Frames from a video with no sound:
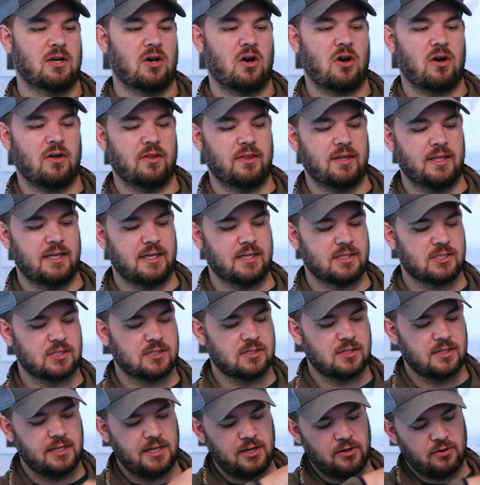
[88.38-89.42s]
on
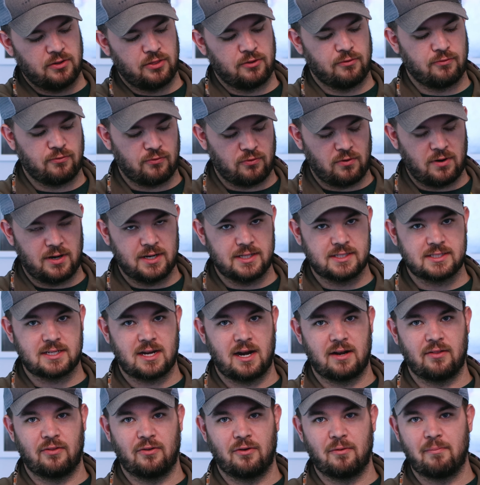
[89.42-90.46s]
this here in the front. It's
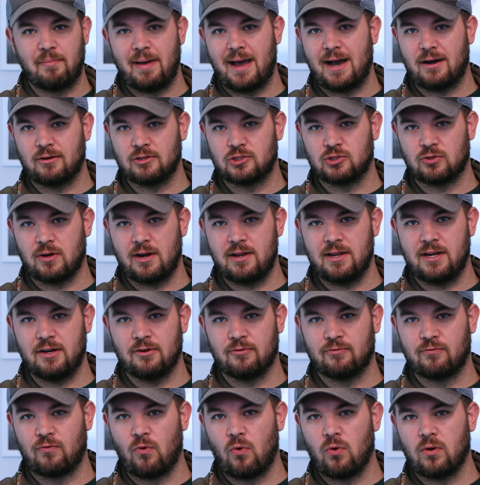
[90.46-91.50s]
got a little pouch right here
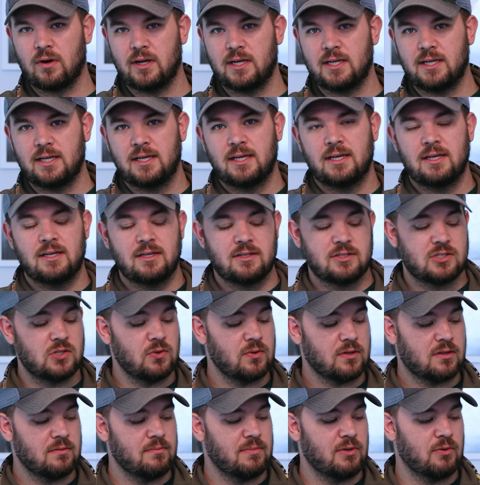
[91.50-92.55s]
for it, so
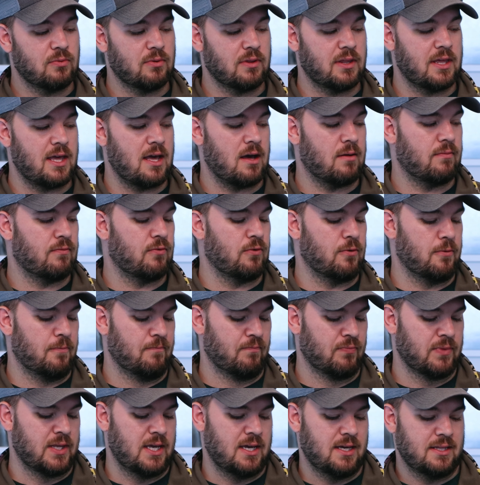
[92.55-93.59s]
it can be really helpful.
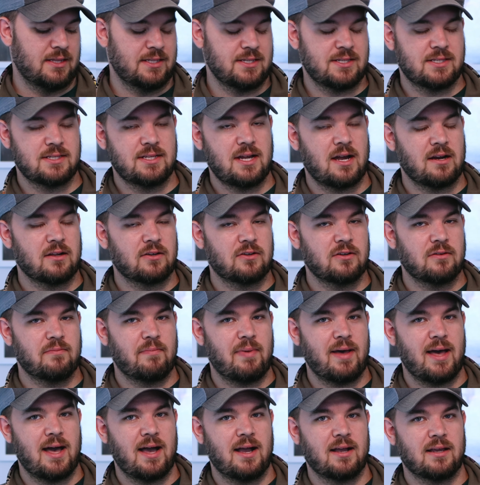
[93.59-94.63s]
This is not a good
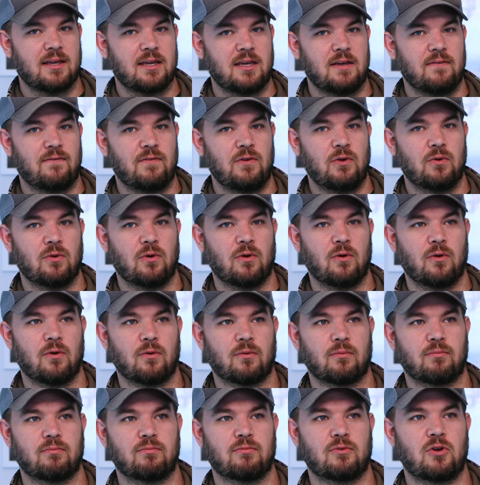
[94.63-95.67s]
bag if
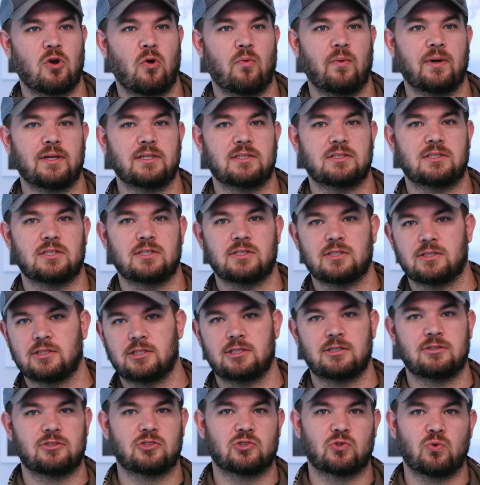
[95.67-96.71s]
you're going
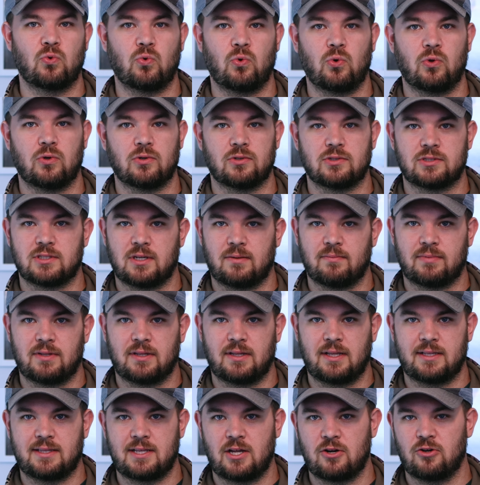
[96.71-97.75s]
to school or something
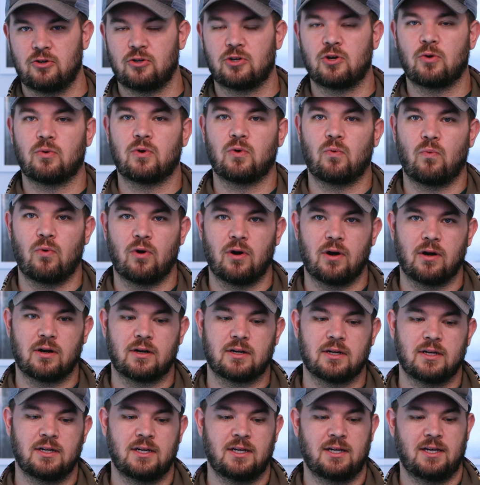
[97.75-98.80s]
like that, or you're going to
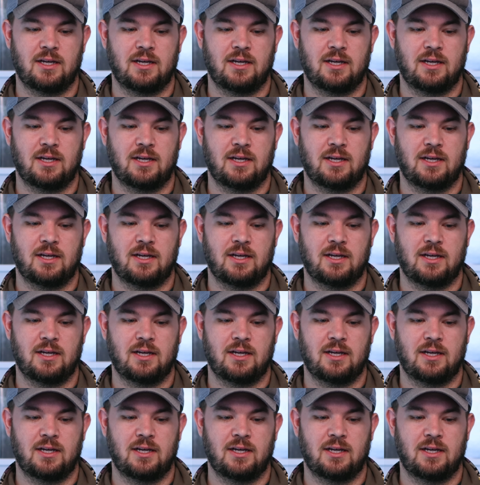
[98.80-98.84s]
work,